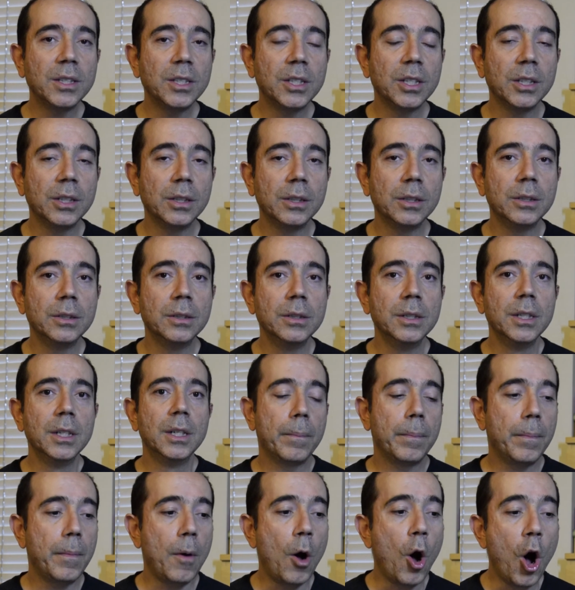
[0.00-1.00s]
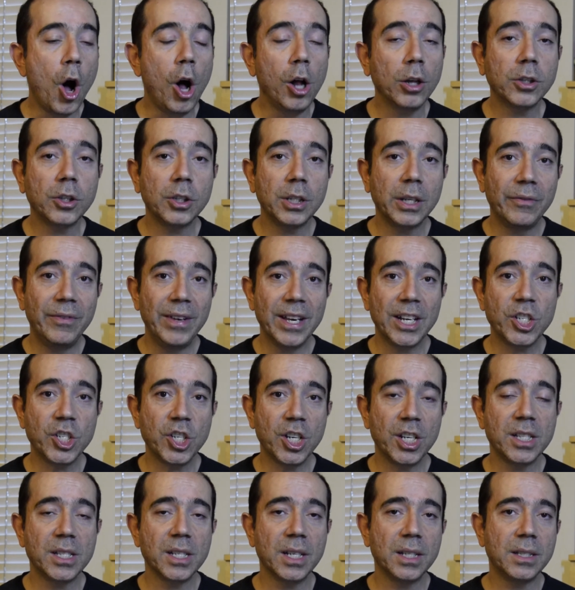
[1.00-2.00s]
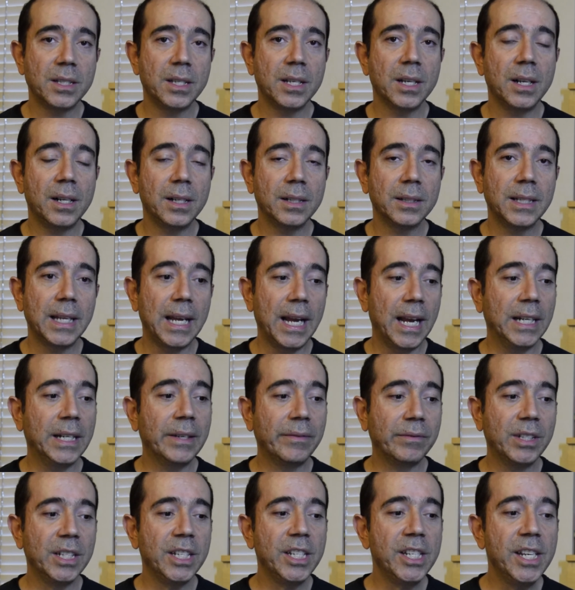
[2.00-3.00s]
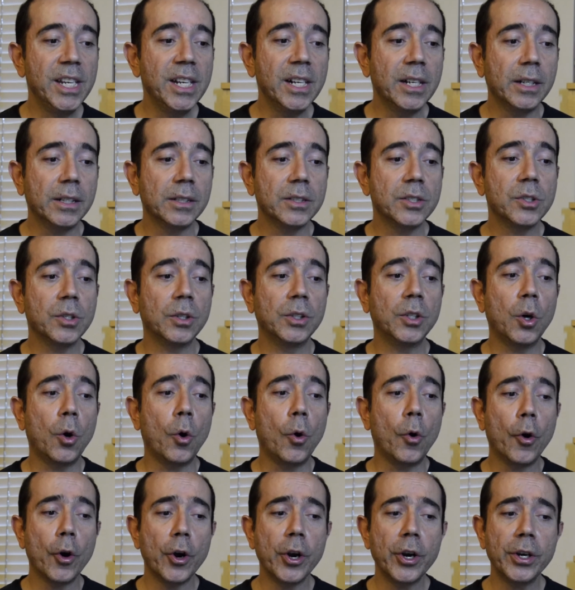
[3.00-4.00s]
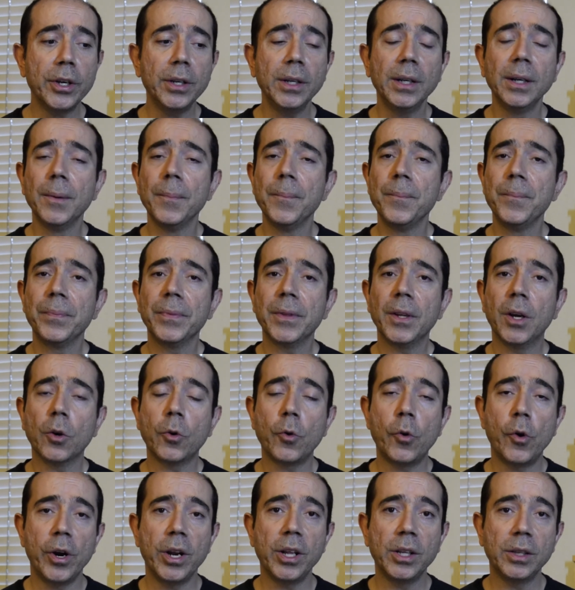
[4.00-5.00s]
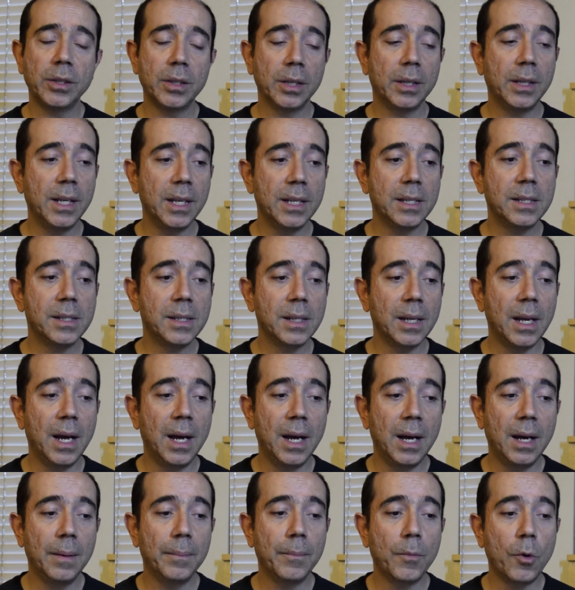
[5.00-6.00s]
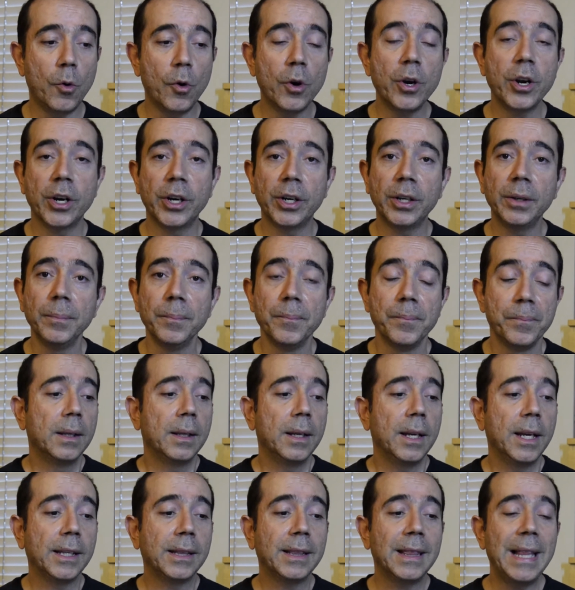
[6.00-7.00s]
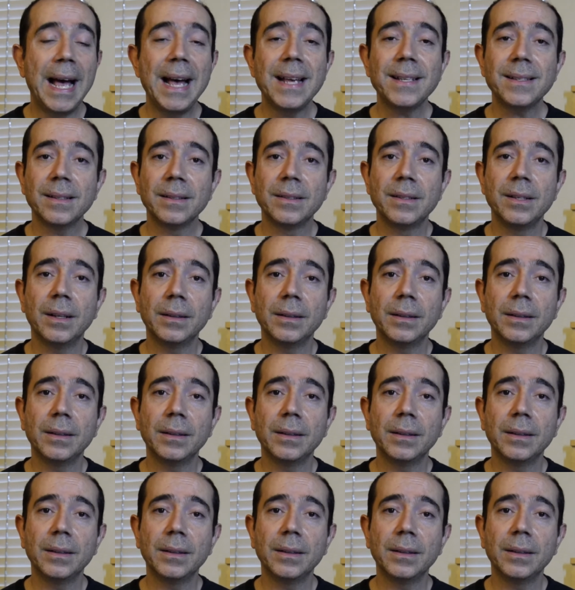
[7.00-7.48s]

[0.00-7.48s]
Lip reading: to halt evictions until the end of the year. So the order, according to this order, it lasts until